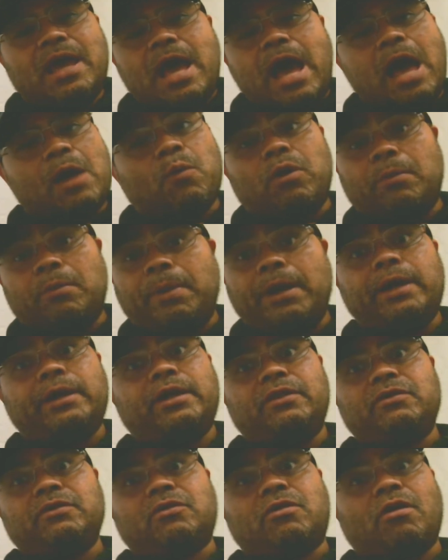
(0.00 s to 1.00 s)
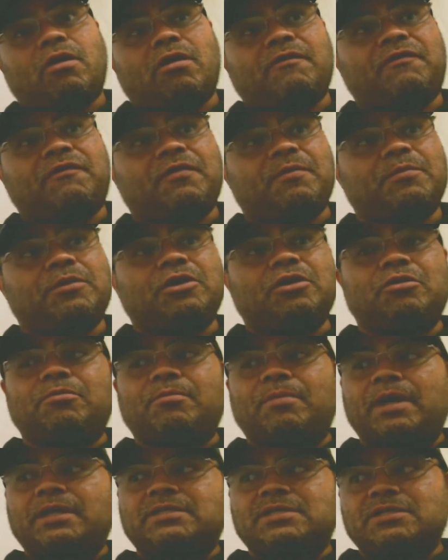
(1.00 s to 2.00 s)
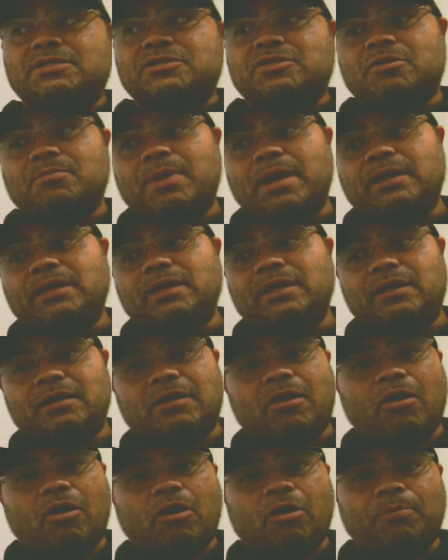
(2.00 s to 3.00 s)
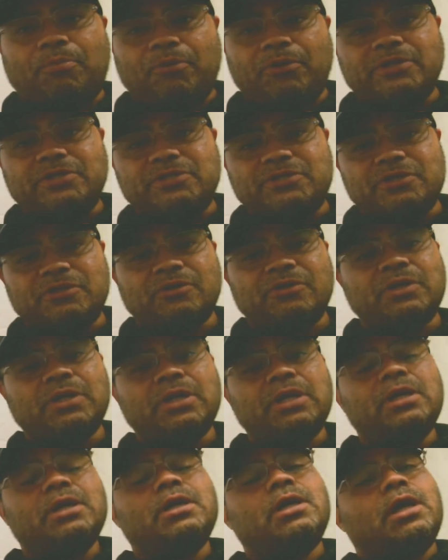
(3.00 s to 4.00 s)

I want to buy another car from you. My sister might need a car pretty soon.